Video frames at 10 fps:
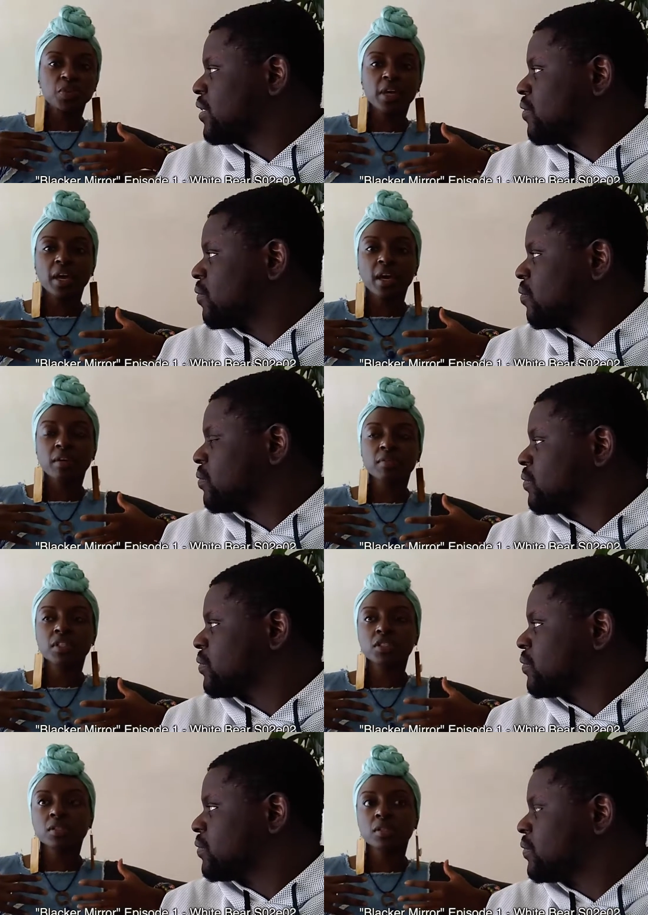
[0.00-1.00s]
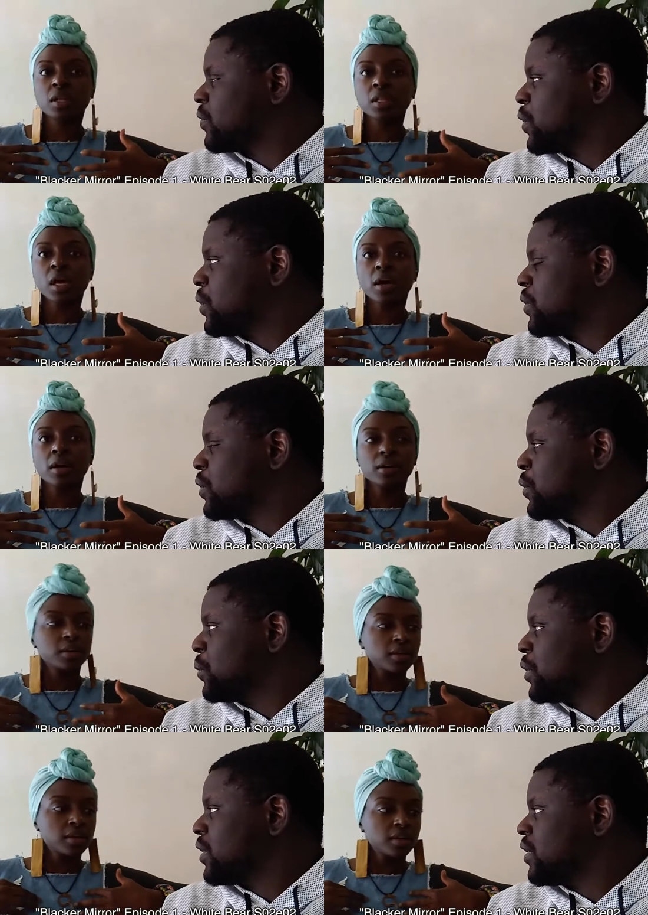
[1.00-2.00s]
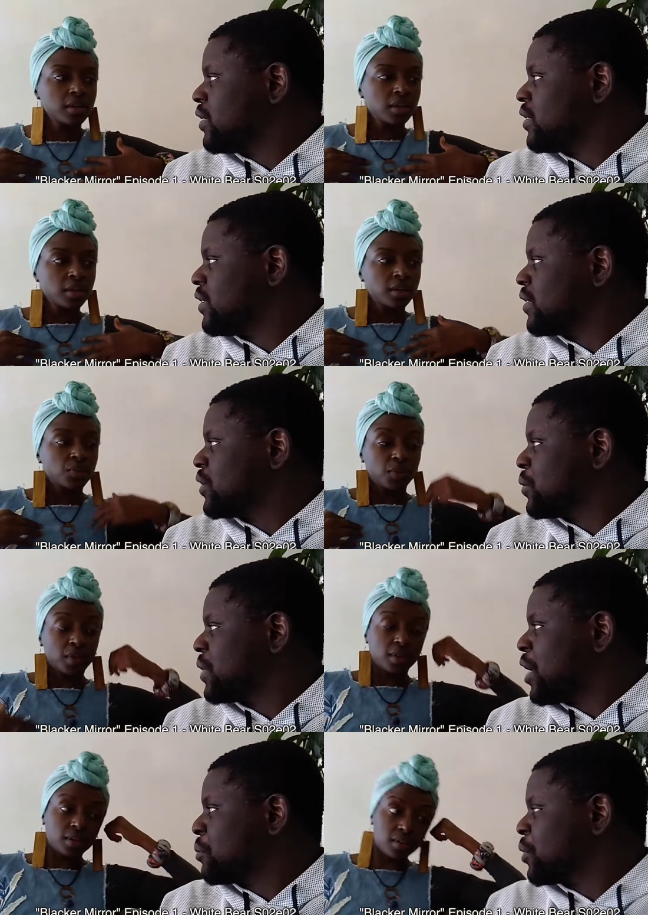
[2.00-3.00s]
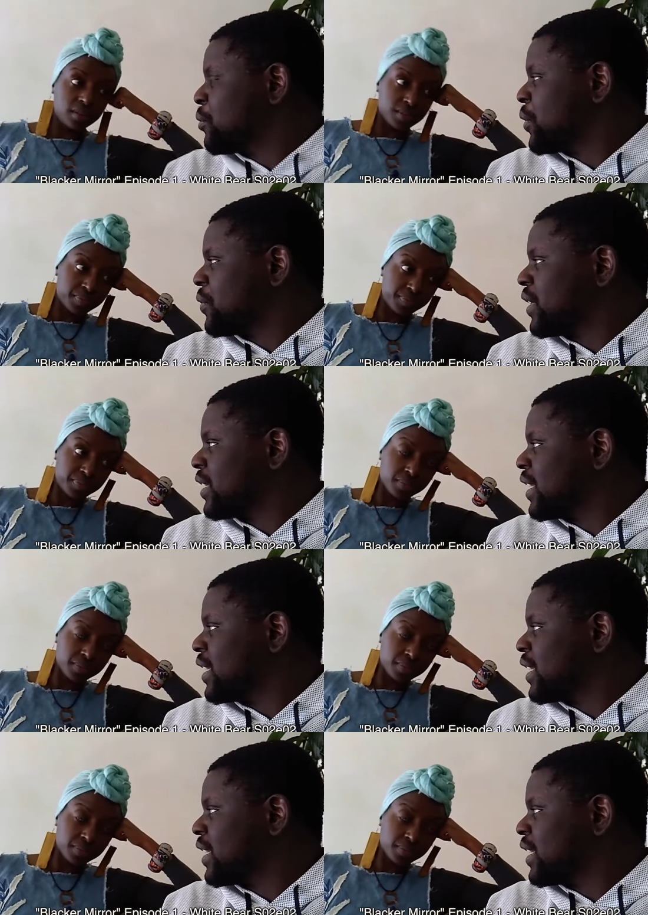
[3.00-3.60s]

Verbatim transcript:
Speaker 1: we have this a lot. You, you
Speaker 2: would you would help your boyfriend